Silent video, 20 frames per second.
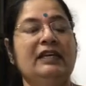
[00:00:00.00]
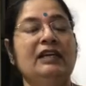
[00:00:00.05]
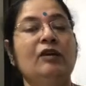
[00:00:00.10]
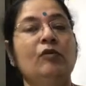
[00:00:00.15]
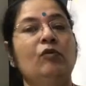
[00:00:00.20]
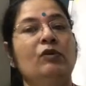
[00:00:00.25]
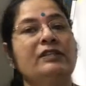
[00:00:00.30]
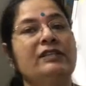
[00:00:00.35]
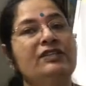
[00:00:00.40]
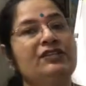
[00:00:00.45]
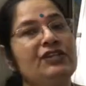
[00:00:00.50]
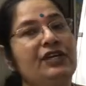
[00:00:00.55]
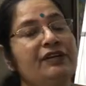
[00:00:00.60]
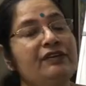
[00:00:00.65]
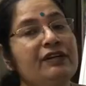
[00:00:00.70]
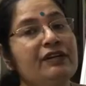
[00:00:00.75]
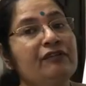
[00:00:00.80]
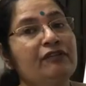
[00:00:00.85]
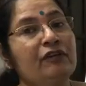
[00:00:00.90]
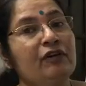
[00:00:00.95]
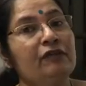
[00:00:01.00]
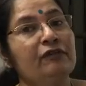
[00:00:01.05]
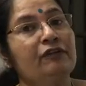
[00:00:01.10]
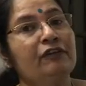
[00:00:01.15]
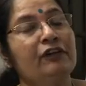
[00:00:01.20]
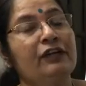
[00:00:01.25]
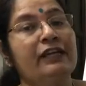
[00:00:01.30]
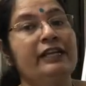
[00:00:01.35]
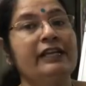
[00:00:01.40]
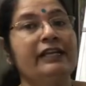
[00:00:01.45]
What's a general form for
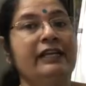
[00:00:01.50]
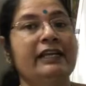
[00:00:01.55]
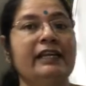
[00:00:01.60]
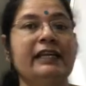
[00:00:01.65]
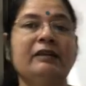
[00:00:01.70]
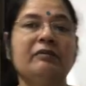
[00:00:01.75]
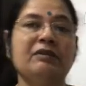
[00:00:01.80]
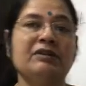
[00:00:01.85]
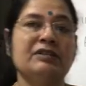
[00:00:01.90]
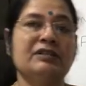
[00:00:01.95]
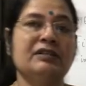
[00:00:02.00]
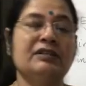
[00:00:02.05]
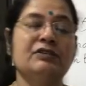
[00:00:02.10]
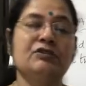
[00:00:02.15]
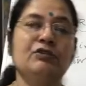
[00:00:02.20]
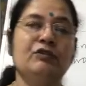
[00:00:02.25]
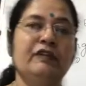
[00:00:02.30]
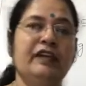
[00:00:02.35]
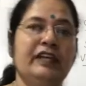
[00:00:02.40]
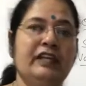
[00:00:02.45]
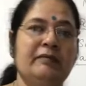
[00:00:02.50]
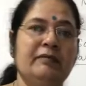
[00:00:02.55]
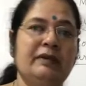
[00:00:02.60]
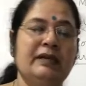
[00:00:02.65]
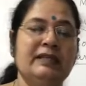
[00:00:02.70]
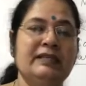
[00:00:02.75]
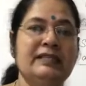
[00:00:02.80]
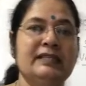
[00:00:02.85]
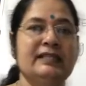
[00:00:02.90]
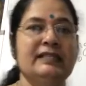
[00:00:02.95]
a linear equation in two
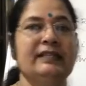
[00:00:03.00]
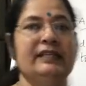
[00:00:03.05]
variables?